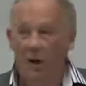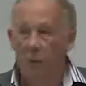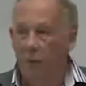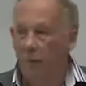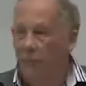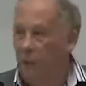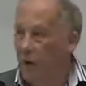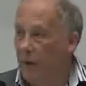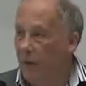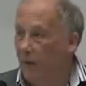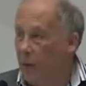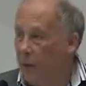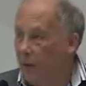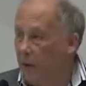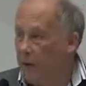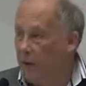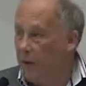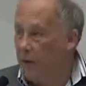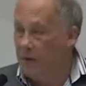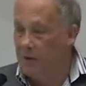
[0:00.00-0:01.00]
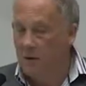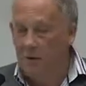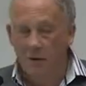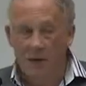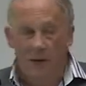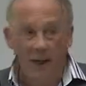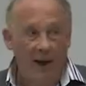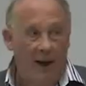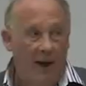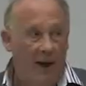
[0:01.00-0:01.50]
we're very pleased and
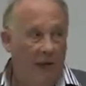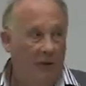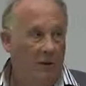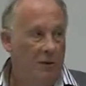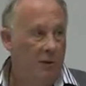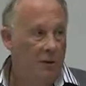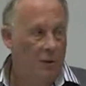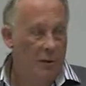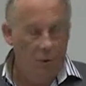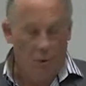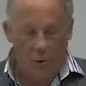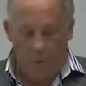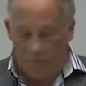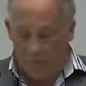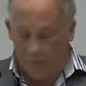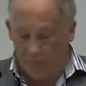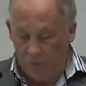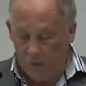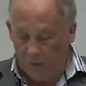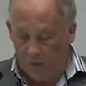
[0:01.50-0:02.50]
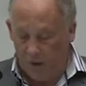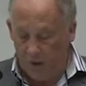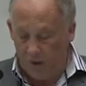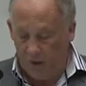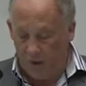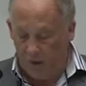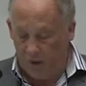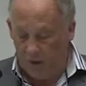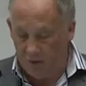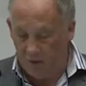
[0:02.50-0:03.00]
glad that the conference
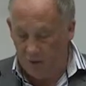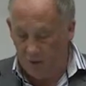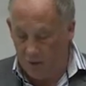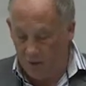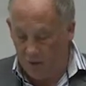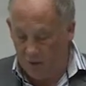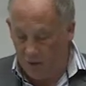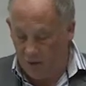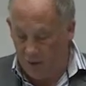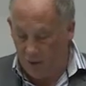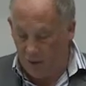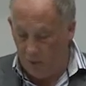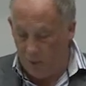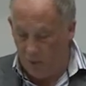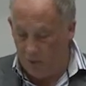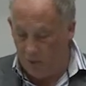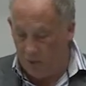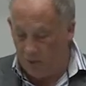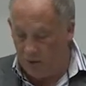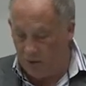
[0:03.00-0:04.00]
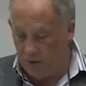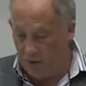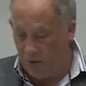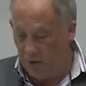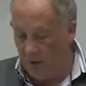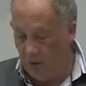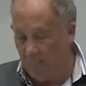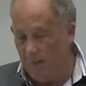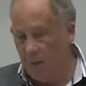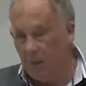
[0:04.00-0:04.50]
is here in
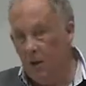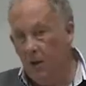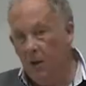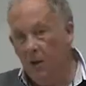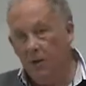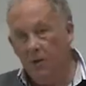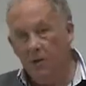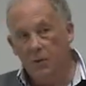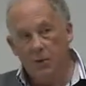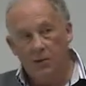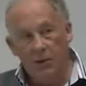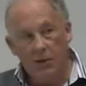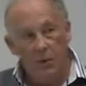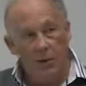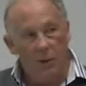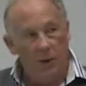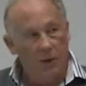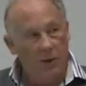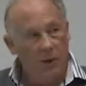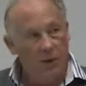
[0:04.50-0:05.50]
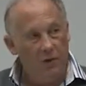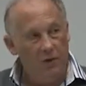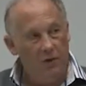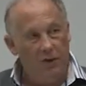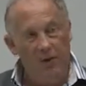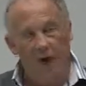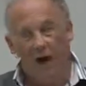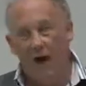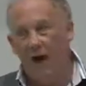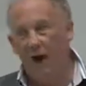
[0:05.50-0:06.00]
Leicester. So I don't know whether it's
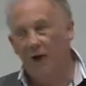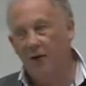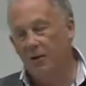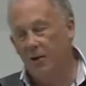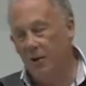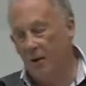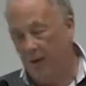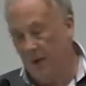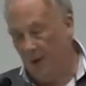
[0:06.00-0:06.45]
that,